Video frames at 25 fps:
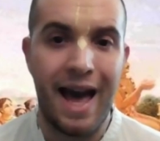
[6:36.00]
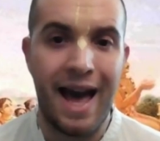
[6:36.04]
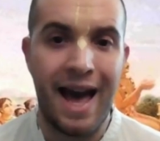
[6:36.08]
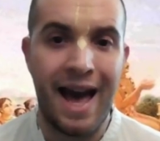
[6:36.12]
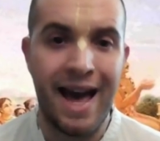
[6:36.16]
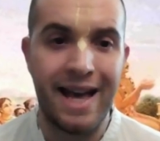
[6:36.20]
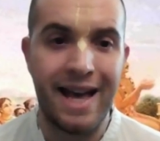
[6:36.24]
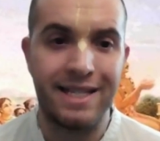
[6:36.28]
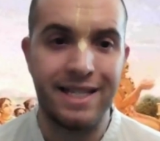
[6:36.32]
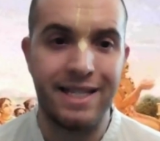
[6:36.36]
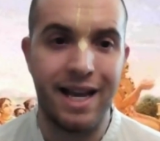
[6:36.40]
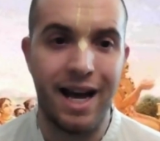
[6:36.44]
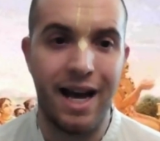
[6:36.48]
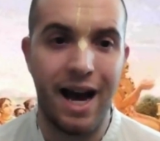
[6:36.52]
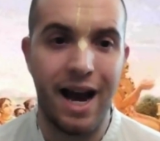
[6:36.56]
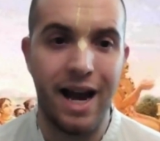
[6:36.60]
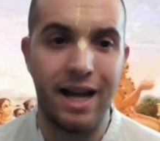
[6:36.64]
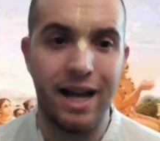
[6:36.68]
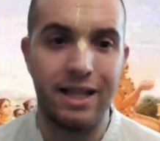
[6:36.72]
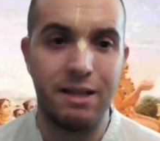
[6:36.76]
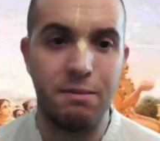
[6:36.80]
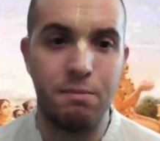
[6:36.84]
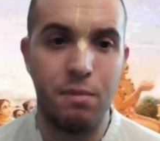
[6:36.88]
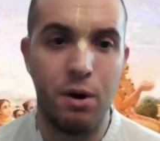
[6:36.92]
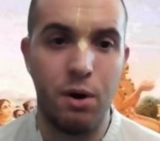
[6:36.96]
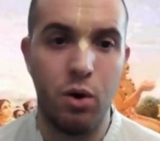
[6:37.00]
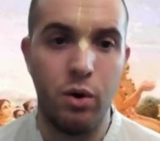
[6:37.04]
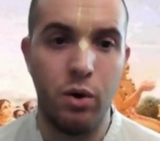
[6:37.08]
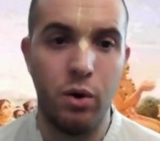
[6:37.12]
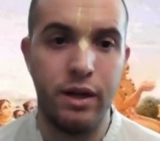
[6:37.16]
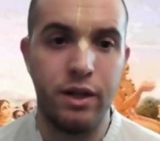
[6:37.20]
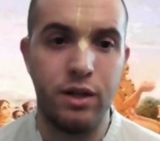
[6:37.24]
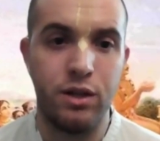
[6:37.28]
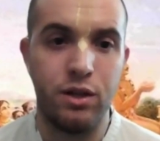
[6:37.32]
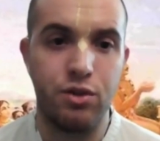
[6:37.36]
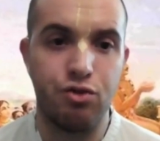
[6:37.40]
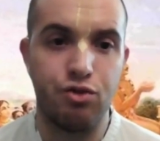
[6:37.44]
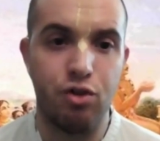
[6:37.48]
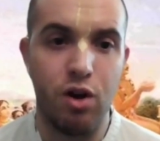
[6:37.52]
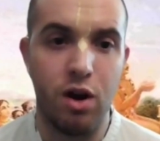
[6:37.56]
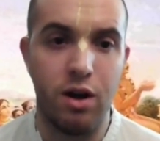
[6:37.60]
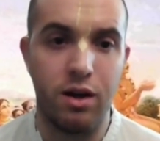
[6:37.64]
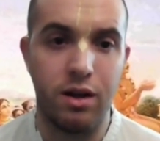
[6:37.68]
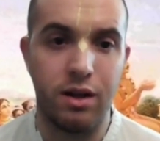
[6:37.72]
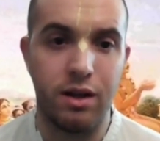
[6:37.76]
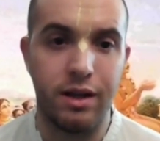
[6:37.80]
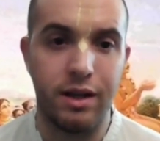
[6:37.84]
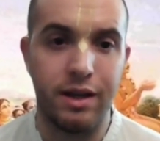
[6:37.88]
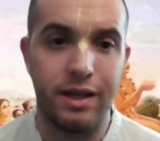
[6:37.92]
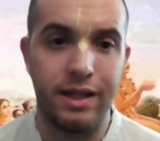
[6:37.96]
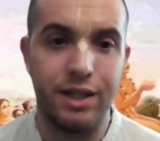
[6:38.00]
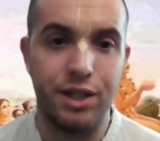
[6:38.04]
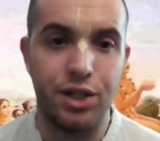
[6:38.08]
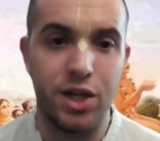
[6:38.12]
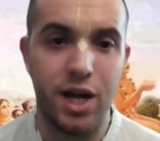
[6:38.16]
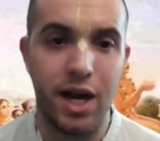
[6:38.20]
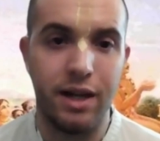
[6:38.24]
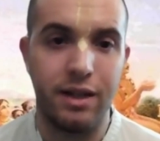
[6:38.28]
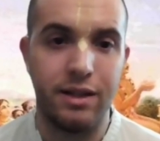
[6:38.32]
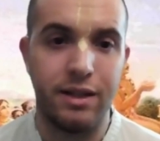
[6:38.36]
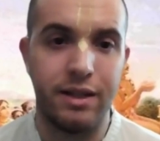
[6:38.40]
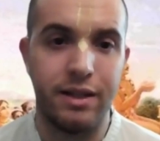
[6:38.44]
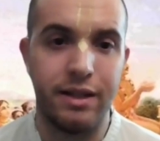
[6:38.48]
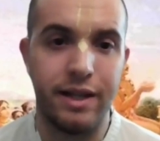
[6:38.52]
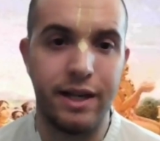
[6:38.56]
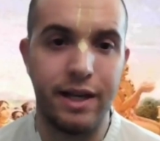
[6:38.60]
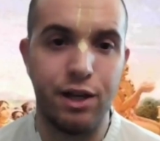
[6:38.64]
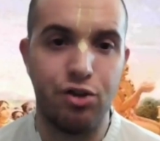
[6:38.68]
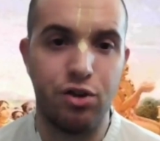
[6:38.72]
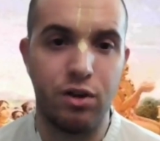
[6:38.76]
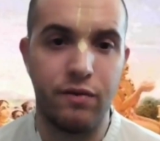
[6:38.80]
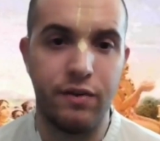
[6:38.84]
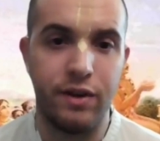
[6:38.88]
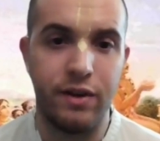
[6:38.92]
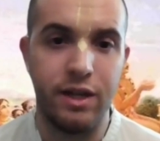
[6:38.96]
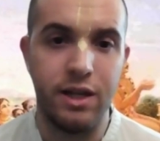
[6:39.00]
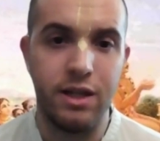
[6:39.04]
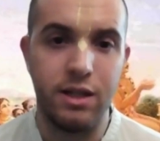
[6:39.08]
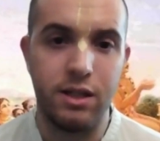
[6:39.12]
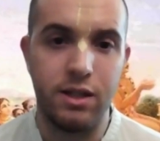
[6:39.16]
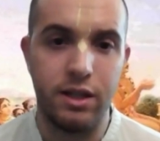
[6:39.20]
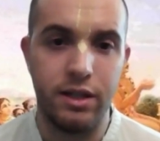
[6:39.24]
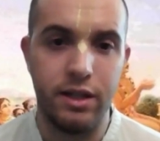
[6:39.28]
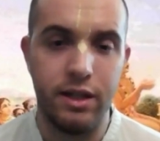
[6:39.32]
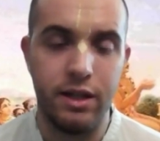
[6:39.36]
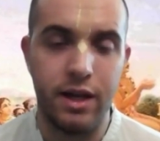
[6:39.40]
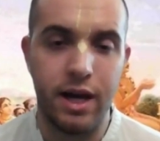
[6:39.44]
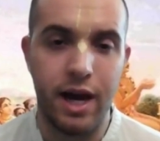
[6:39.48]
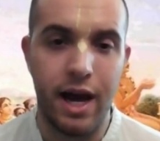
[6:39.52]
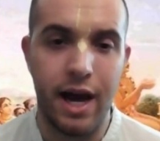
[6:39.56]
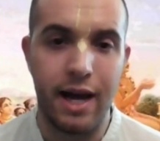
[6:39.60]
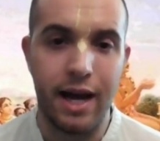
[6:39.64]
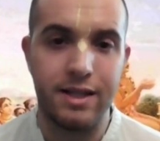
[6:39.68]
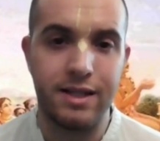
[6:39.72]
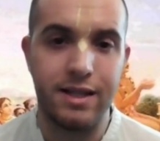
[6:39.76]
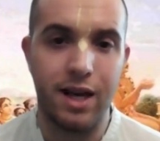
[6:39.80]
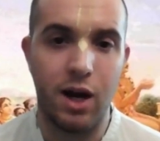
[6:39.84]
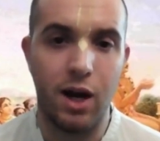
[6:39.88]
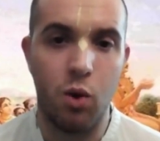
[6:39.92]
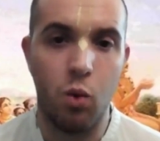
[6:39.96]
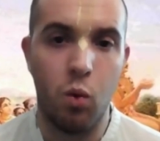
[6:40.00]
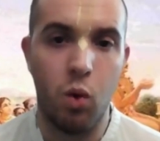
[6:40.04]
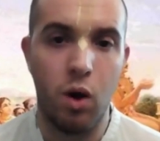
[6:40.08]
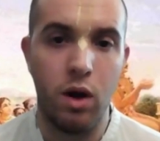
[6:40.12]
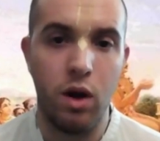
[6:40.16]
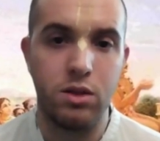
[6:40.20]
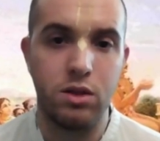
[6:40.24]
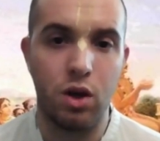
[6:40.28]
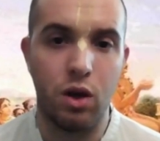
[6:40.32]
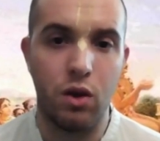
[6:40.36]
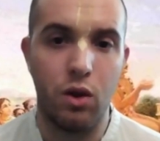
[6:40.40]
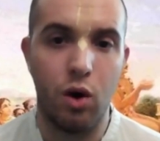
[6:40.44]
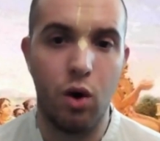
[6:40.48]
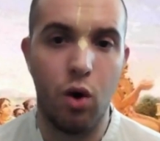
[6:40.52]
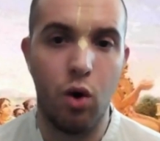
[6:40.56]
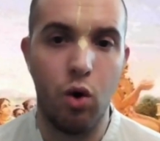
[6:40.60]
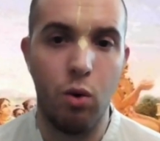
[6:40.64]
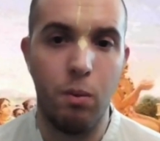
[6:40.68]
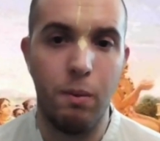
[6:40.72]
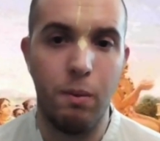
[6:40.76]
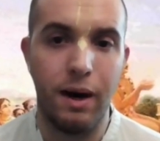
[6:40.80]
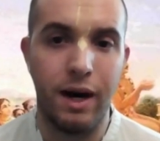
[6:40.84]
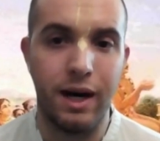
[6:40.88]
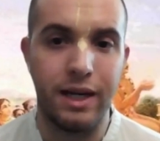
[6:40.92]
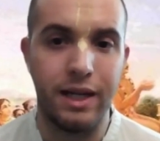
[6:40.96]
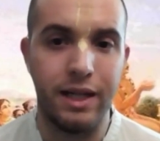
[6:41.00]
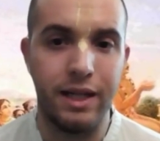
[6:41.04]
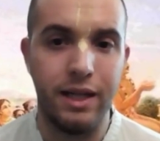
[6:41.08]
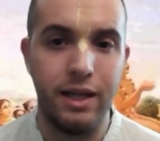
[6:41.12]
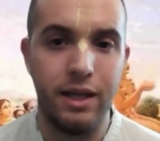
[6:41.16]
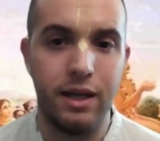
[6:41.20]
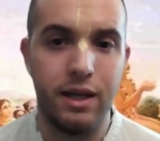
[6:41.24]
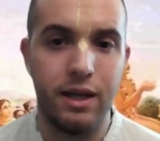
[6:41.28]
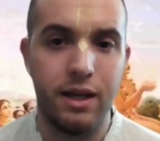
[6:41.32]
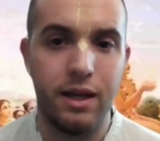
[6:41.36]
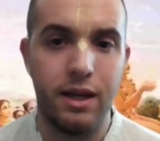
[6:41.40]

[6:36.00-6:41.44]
As a highly potent drug injected intravenously acts at once on the whole body,